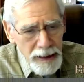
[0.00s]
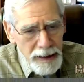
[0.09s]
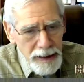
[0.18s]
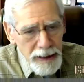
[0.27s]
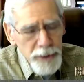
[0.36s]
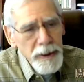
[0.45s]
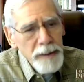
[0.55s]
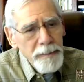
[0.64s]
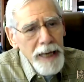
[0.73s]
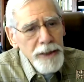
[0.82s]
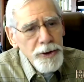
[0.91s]
is being
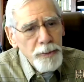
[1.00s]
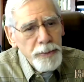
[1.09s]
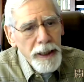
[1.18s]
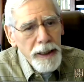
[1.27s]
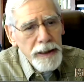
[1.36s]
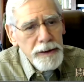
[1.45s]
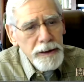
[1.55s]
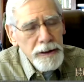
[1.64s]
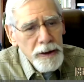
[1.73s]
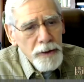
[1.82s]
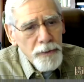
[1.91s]
master planned
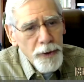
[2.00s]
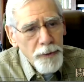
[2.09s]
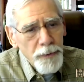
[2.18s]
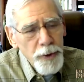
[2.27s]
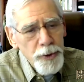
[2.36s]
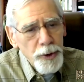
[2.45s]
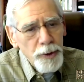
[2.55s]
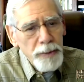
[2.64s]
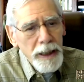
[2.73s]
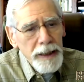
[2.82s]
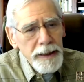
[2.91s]
for the future
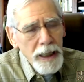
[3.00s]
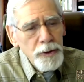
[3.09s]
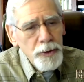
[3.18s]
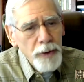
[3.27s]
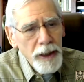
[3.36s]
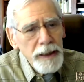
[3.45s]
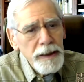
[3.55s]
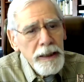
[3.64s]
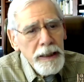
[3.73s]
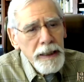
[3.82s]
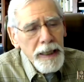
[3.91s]
by Caltrain
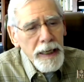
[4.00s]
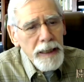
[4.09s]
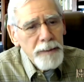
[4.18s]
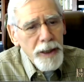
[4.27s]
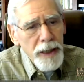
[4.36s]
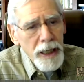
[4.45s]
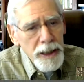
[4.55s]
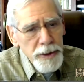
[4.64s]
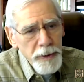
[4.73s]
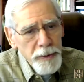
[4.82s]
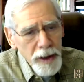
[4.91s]
and by the High
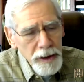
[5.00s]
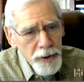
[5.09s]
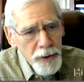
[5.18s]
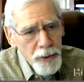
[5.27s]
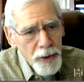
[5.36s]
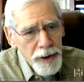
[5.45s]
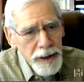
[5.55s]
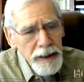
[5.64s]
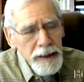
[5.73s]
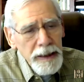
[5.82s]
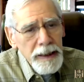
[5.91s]
Speed Rail
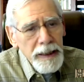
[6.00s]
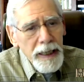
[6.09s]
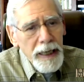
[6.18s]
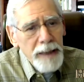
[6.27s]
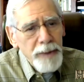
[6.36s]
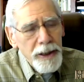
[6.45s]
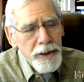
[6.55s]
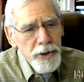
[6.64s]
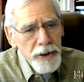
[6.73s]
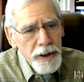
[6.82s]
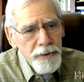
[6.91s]
Authority and by the
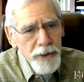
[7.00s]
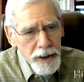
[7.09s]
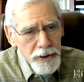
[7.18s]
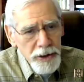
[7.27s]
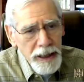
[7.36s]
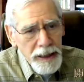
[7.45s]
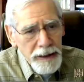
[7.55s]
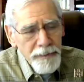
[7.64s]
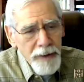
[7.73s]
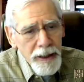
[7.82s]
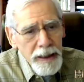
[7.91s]
city of San Jose
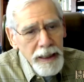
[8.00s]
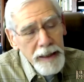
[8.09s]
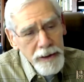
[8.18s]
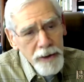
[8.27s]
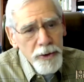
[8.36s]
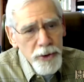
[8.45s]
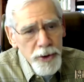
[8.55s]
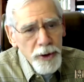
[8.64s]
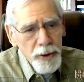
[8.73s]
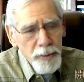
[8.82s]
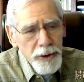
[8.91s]
and others
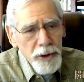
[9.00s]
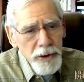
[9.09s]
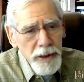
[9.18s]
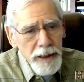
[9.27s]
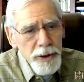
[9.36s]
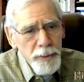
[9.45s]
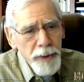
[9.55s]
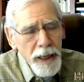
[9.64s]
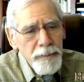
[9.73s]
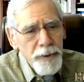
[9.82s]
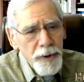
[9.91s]
too. But that's the
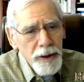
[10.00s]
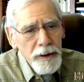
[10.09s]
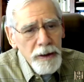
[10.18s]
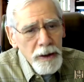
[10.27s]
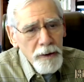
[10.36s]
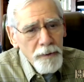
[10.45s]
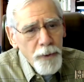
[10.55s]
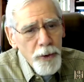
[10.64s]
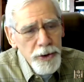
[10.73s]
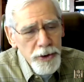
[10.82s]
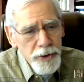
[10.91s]
primary
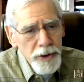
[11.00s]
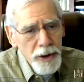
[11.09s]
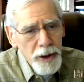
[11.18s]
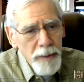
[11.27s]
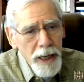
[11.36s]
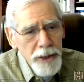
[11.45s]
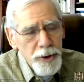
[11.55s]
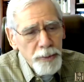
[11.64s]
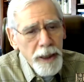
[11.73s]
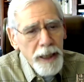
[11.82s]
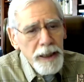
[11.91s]
forces that are master
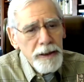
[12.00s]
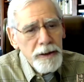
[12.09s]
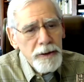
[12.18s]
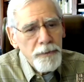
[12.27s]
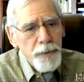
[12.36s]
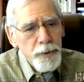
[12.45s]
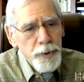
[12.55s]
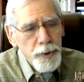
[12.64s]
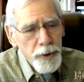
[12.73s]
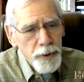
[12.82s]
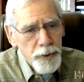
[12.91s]
planning the future
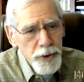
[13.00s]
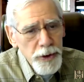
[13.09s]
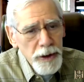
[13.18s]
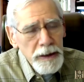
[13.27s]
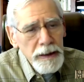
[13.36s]
use.